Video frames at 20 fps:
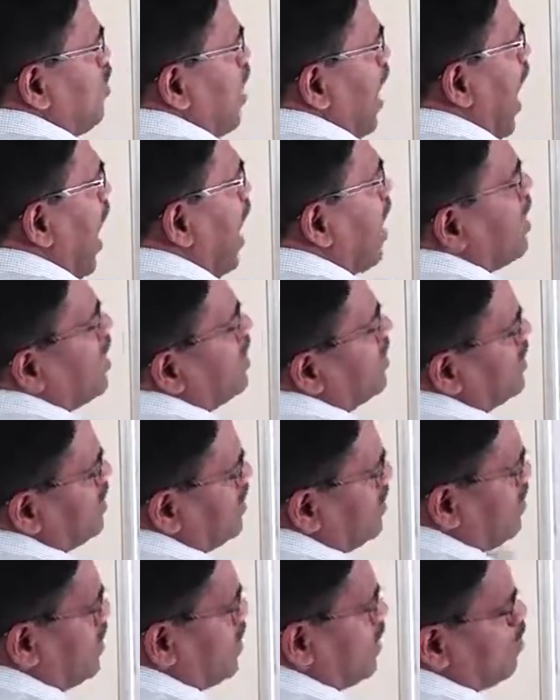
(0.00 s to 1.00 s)
hard,
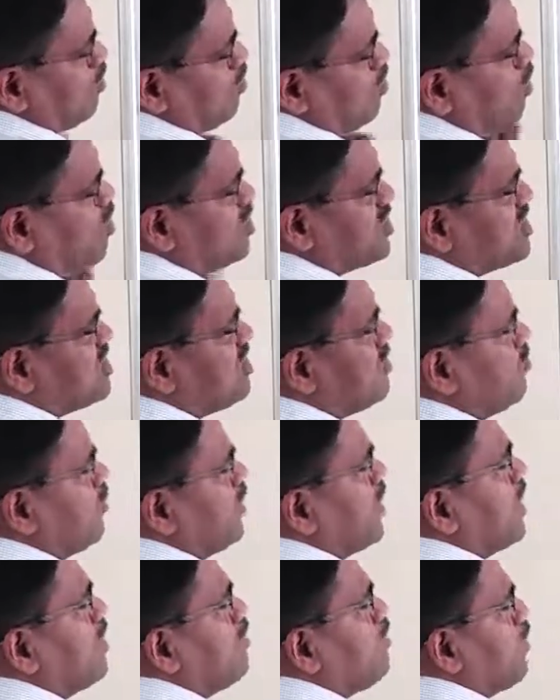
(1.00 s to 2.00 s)
most
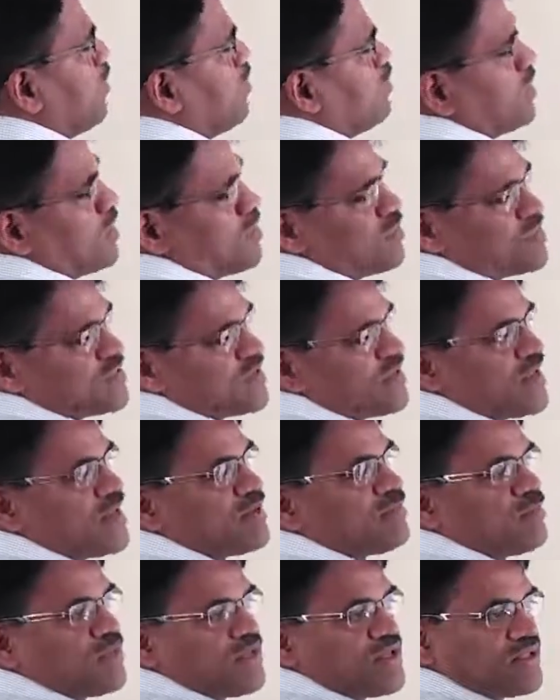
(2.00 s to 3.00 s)
difficult problems in
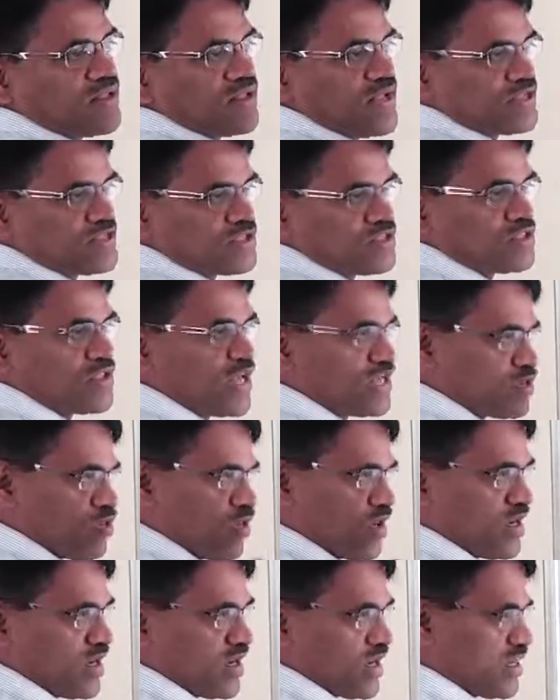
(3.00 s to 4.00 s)
NP. That's
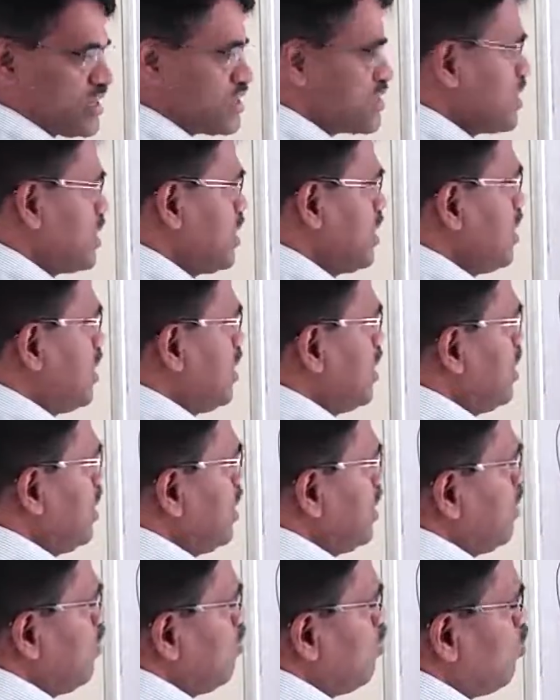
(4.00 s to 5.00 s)
what it is.
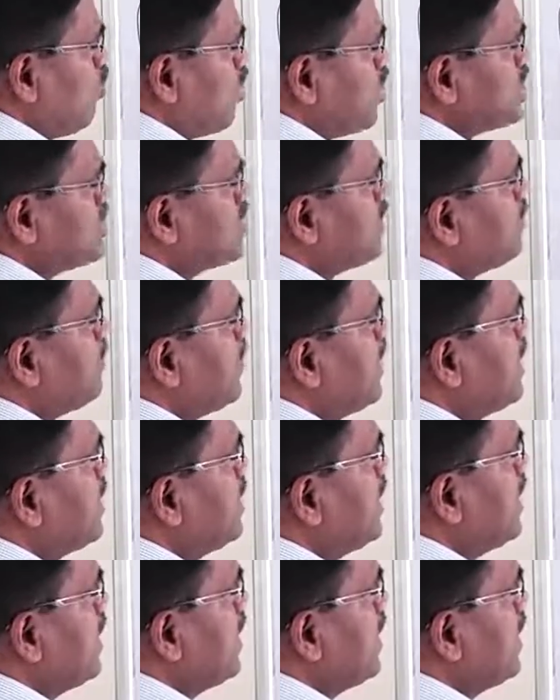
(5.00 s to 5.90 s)
What does that mean?